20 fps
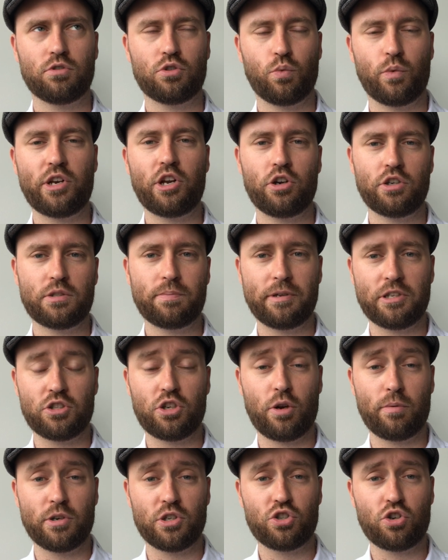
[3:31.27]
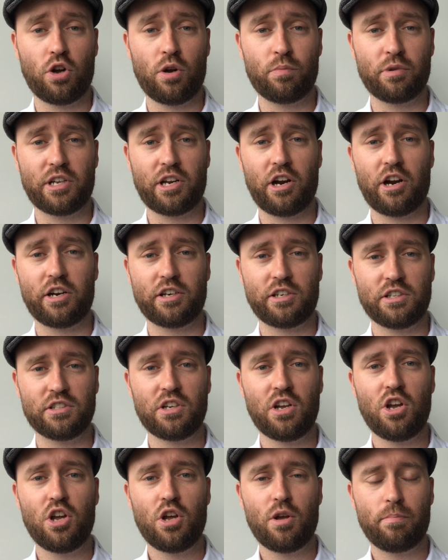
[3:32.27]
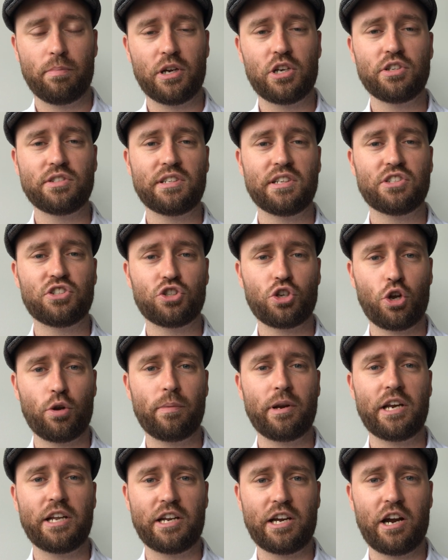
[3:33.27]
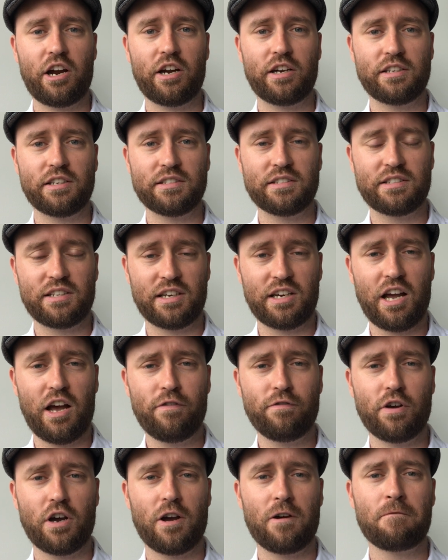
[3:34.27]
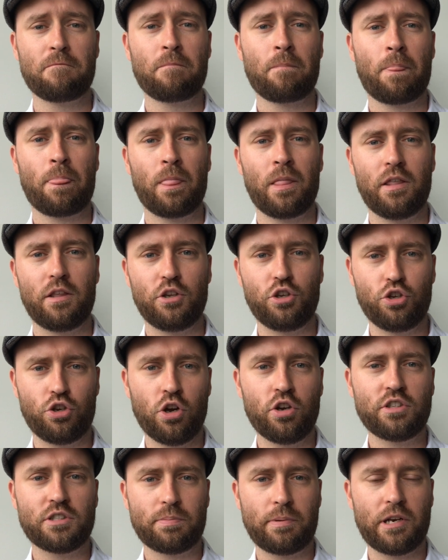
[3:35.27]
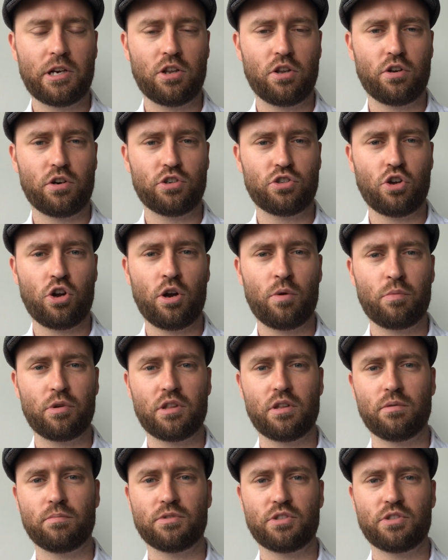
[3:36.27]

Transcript: we don't spend so much time with characters, because there's so many characters to cover, you don't spend a lot of time with them.